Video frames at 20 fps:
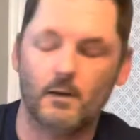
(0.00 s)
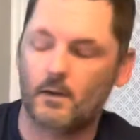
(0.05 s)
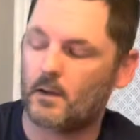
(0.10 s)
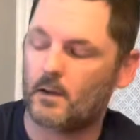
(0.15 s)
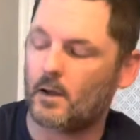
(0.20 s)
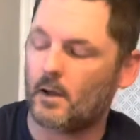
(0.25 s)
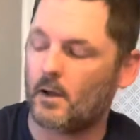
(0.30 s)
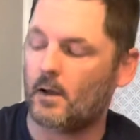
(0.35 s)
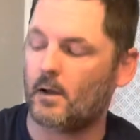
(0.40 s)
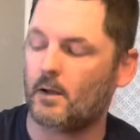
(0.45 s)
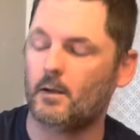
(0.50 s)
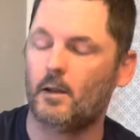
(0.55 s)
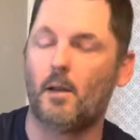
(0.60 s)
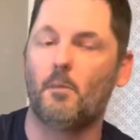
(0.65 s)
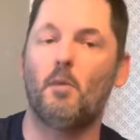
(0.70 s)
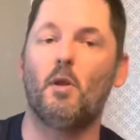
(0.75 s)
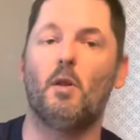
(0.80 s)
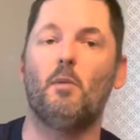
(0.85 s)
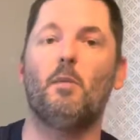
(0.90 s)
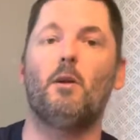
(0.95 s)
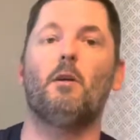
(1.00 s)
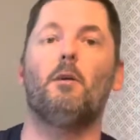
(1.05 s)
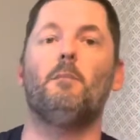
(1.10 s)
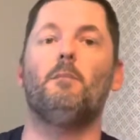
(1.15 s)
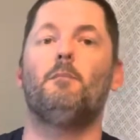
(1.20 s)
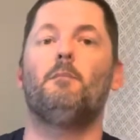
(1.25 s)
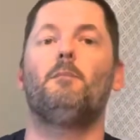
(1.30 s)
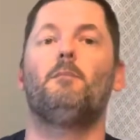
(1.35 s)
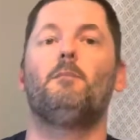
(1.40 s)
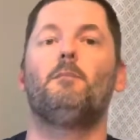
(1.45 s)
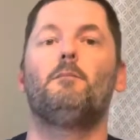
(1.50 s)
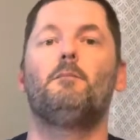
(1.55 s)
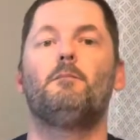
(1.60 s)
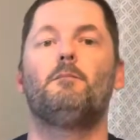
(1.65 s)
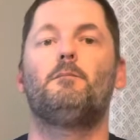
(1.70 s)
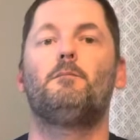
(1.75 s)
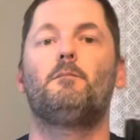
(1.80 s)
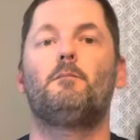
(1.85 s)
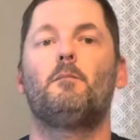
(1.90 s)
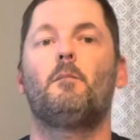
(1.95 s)
9mm,
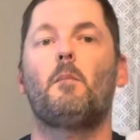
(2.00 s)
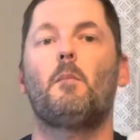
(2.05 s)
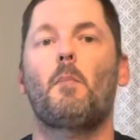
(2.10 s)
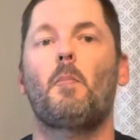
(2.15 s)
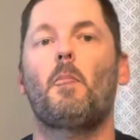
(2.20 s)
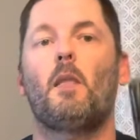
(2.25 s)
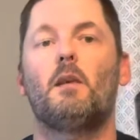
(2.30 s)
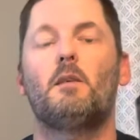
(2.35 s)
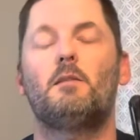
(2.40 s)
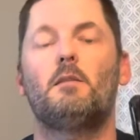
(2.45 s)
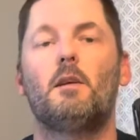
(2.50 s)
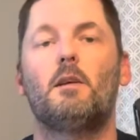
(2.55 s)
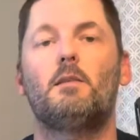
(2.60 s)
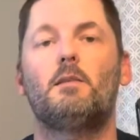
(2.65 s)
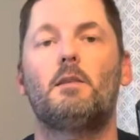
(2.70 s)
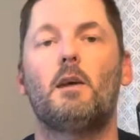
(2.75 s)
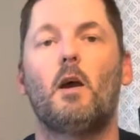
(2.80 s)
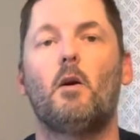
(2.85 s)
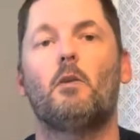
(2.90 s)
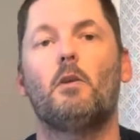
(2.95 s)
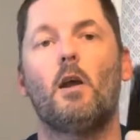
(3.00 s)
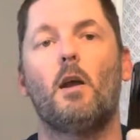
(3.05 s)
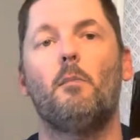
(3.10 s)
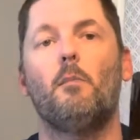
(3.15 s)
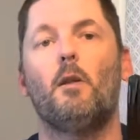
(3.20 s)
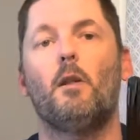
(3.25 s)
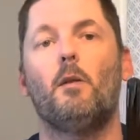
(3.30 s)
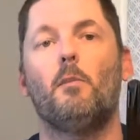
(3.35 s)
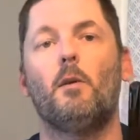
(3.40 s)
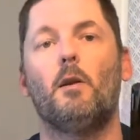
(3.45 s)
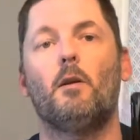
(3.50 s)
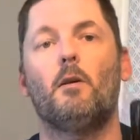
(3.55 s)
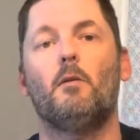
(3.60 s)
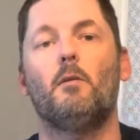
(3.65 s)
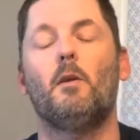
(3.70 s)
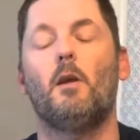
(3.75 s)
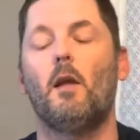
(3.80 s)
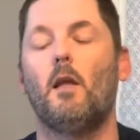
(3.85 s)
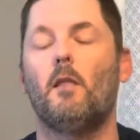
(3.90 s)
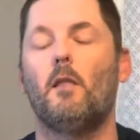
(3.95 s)
Sig Sauer 9mm.
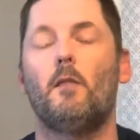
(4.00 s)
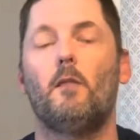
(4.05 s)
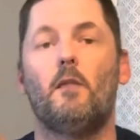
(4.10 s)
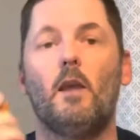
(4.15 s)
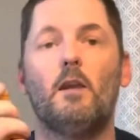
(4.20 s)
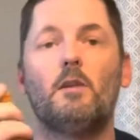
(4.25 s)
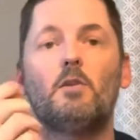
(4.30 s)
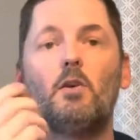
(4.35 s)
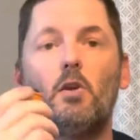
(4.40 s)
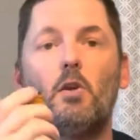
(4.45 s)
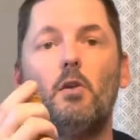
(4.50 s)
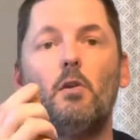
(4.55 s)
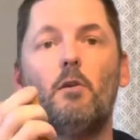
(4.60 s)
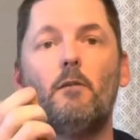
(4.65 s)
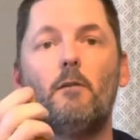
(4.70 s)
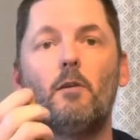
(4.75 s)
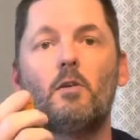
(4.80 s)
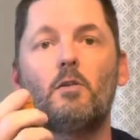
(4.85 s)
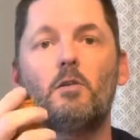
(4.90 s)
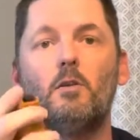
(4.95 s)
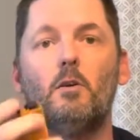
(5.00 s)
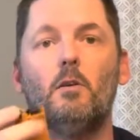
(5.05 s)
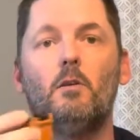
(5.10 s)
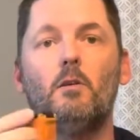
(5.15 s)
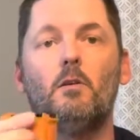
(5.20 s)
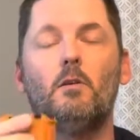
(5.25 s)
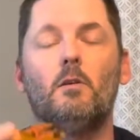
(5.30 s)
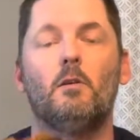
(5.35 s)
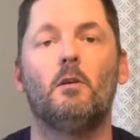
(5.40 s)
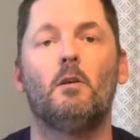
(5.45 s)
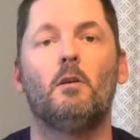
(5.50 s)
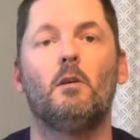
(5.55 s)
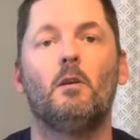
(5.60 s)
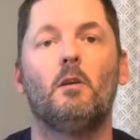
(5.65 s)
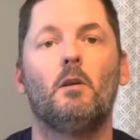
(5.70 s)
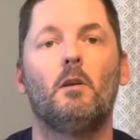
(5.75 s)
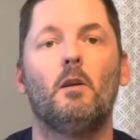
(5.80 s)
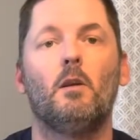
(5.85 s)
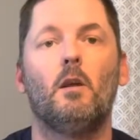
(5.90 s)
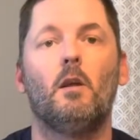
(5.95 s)
These are universal.
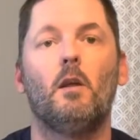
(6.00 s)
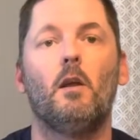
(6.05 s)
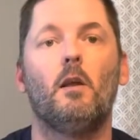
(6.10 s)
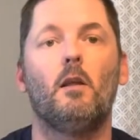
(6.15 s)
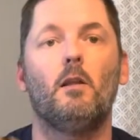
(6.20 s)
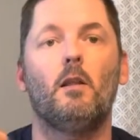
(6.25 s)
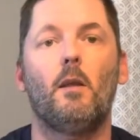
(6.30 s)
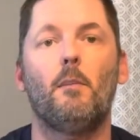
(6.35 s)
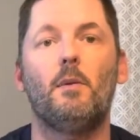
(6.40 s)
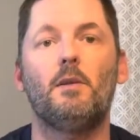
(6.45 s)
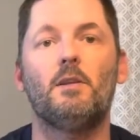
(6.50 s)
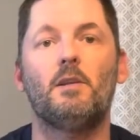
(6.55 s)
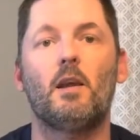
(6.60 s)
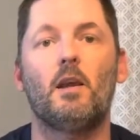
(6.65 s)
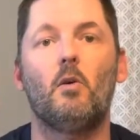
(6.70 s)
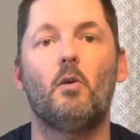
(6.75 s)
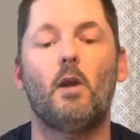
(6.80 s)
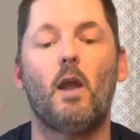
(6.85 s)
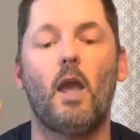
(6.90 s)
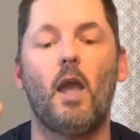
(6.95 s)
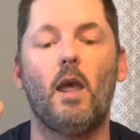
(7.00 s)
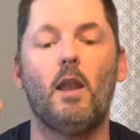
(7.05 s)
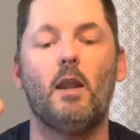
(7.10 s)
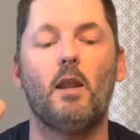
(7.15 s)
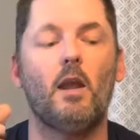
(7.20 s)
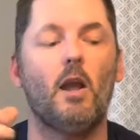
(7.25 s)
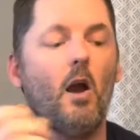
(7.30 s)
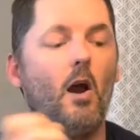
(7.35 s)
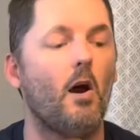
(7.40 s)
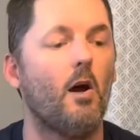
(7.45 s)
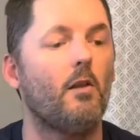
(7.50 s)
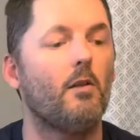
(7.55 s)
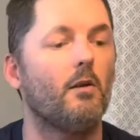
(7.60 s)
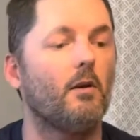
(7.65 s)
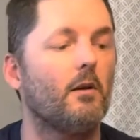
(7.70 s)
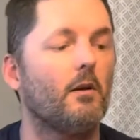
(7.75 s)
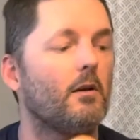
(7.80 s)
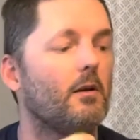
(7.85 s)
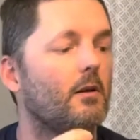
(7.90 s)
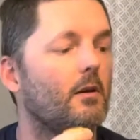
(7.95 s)
That means I can go to any
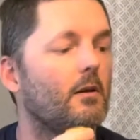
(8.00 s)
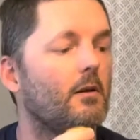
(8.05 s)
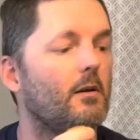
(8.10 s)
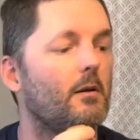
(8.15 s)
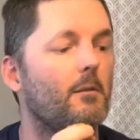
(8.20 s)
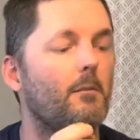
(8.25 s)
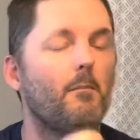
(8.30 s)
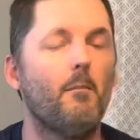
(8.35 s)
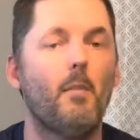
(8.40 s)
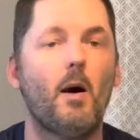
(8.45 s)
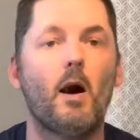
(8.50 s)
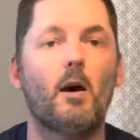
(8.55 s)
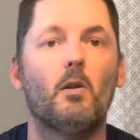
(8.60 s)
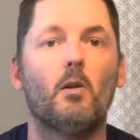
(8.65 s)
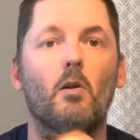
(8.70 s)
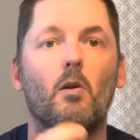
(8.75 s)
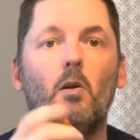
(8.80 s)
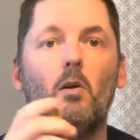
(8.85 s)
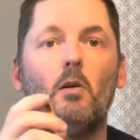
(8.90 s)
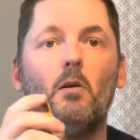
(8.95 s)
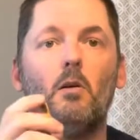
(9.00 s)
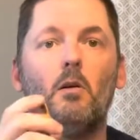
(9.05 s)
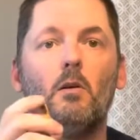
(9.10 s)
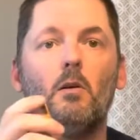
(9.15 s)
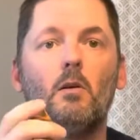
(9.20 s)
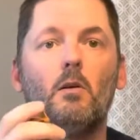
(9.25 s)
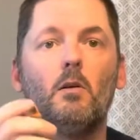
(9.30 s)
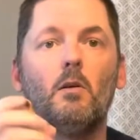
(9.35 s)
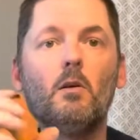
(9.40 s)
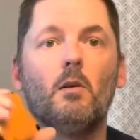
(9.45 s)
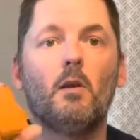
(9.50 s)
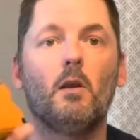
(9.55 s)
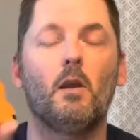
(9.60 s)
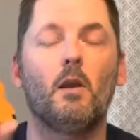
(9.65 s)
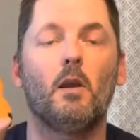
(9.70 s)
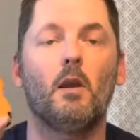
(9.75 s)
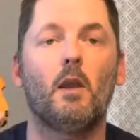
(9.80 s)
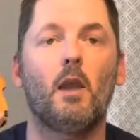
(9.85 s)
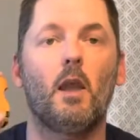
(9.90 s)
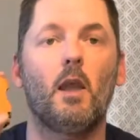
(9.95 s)
other model.
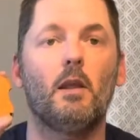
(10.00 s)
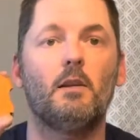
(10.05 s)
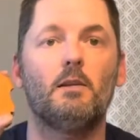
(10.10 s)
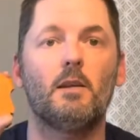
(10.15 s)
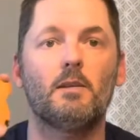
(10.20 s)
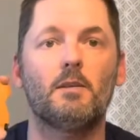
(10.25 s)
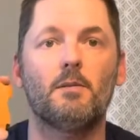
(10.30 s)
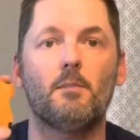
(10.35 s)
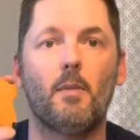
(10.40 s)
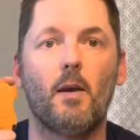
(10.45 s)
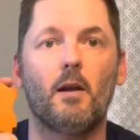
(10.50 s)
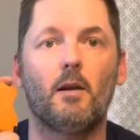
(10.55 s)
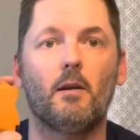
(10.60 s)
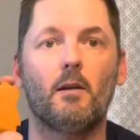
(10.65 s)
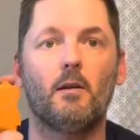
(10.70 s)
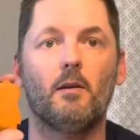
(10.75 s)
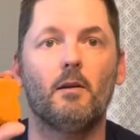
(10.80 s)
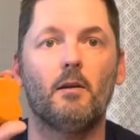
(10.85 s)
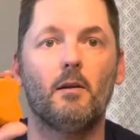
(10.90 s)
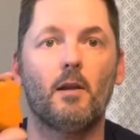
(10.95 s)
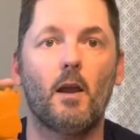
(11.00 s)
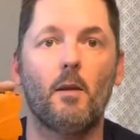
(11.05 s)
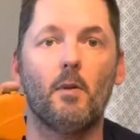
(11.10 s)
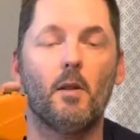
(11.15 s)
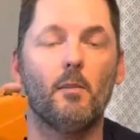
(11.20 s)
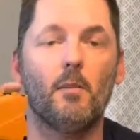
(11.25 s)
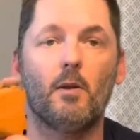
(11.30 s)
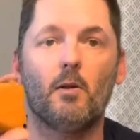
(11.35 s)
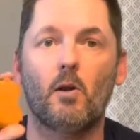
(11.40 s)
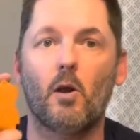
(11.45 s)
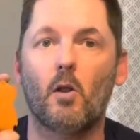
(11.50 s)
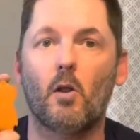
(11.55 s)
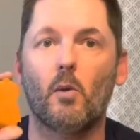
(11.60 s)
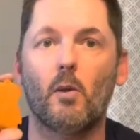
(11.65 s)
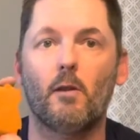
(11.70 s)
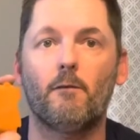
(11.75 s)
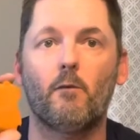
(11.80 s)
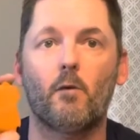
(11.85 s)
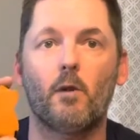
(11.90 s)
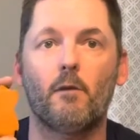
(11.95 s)
It doesn't matter. 9mm all the way
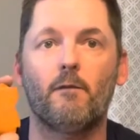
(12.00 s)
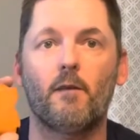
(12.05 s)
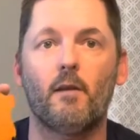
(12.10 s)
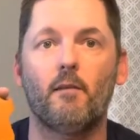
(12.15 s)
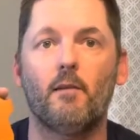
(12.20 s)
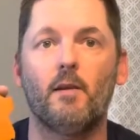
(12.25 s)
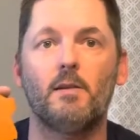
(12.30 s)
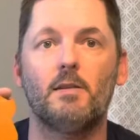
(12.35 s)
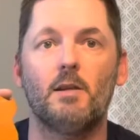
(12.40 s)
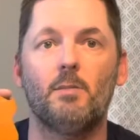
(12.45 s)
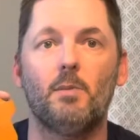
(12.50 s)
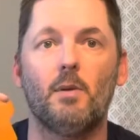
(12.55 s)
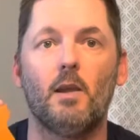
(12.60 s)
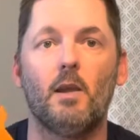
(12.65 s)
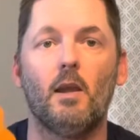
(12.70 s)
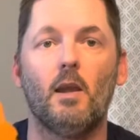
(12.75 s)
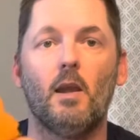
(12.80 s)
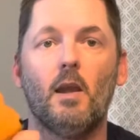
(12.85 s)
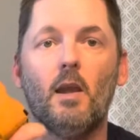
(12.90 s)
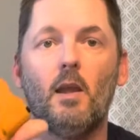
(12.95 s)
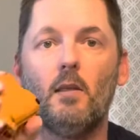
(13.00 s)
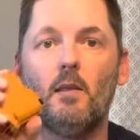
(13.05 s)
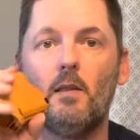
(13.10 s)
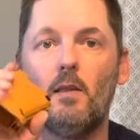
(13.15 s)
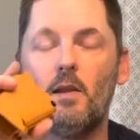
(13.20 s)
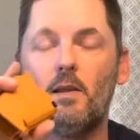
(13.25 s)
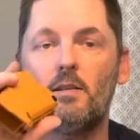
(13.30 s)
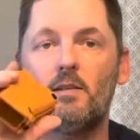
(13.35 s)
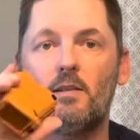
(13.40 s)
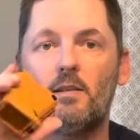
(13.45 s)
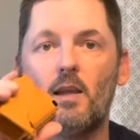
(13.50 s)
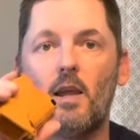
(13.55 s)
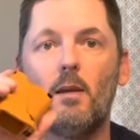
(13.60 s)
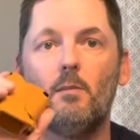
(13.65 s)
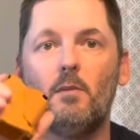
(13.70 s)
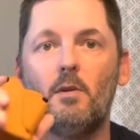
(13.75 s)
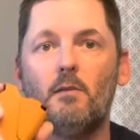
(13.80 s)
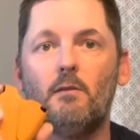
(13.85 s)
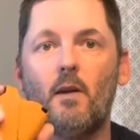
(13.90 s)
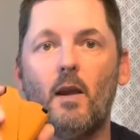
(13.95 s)
to 45 ACP. This
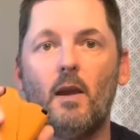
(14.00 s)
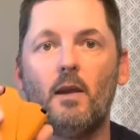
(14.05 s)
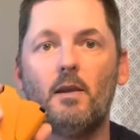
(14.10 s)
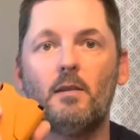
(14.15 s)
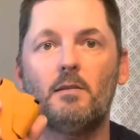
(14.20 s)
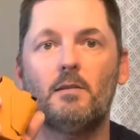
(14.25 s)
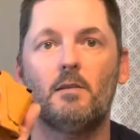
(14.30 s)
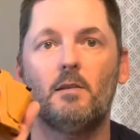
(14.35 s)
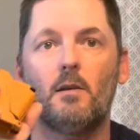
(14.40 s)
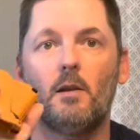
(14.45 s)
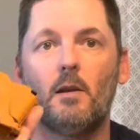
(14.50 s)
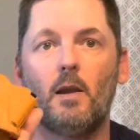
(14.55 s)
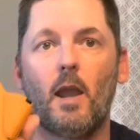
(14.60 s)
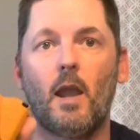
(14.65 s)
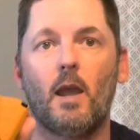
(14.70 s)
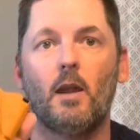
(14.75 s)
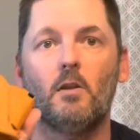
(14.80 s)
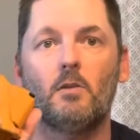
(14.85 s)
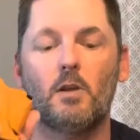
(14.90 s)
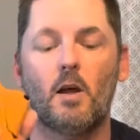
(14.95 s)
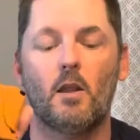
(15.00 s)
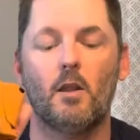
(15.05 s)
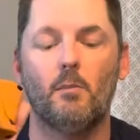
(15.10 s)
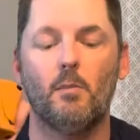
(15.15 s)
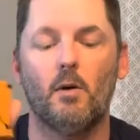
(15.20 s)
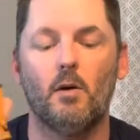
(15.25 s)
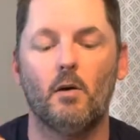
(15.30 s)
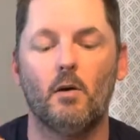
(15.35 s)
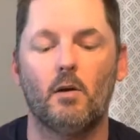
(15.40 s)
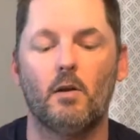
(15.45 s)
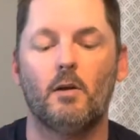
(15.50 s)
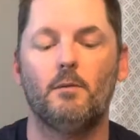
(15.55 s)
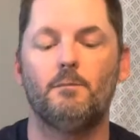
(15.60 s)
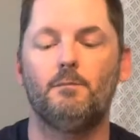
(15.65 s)
same device handles all the bulk.